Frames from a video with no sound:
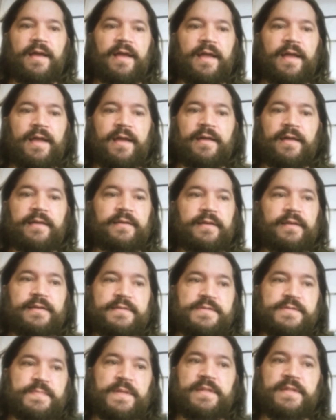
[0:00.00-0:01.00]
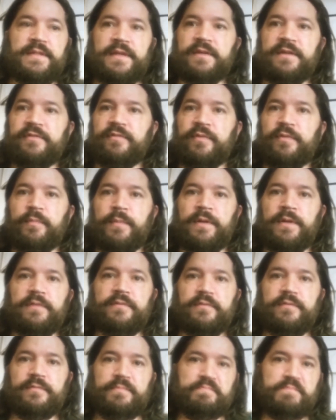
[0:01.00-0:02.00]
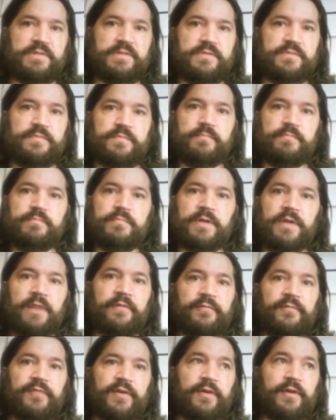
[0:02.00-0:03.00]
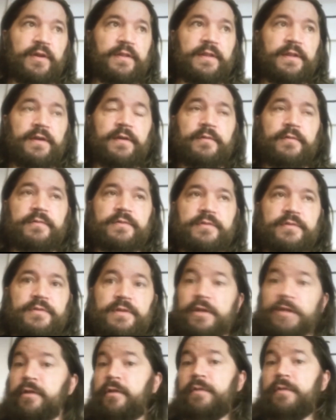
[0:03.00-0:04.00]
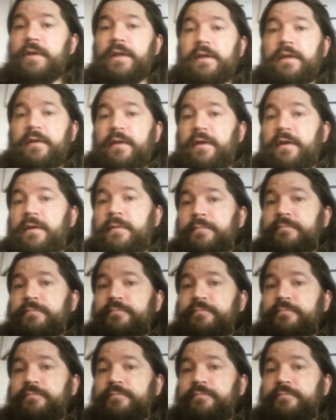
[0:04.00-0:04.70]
And I spent the next few months just figuring it out, including